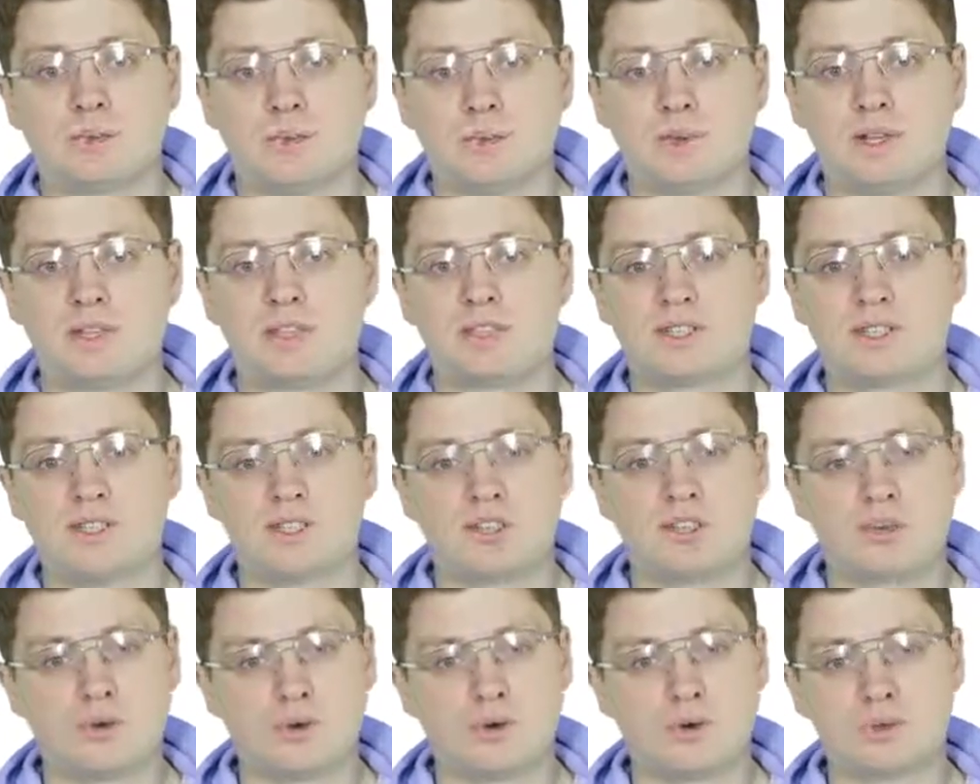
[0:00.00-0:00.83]
Well,
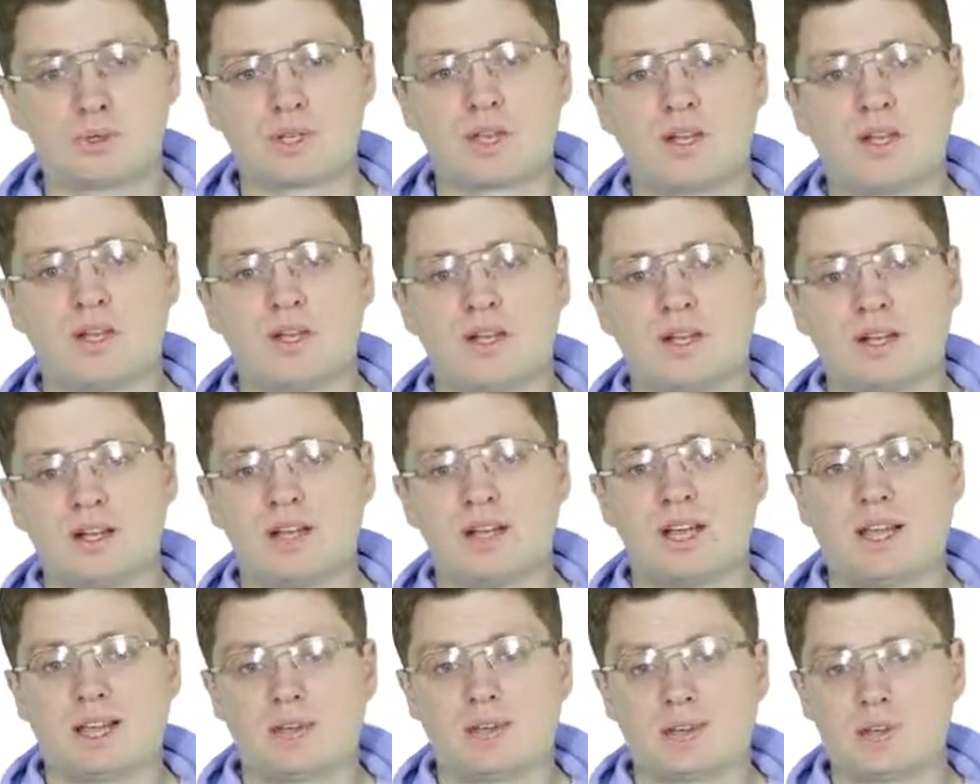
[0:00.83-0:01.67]
this grows
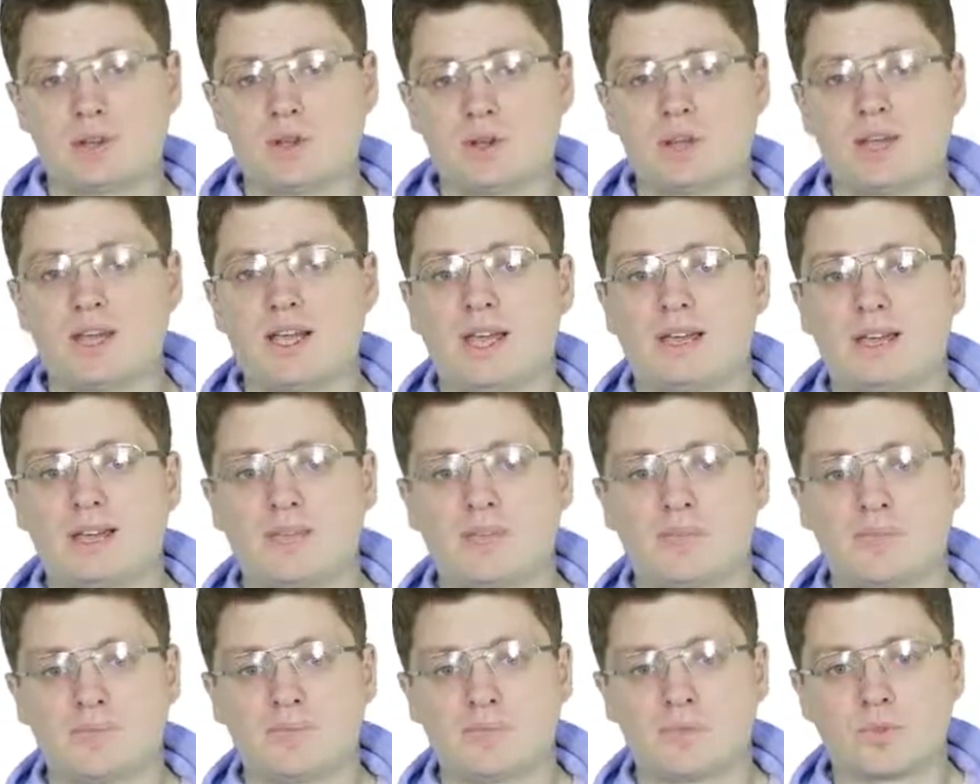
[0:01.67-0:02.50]
like log n,
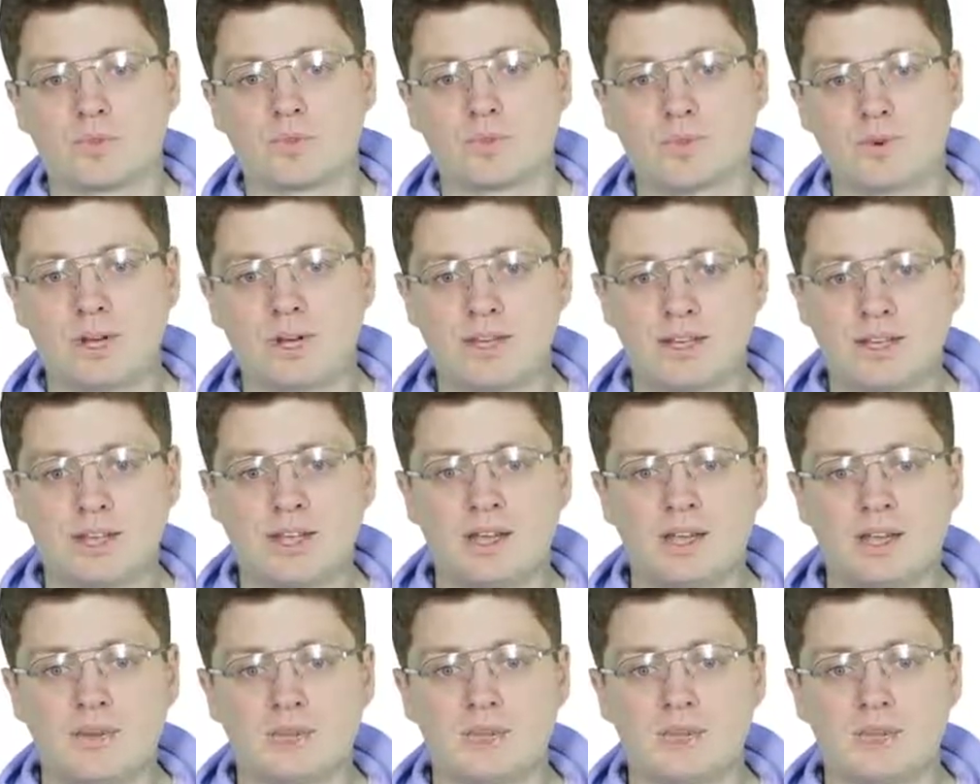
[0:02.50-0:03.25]
right?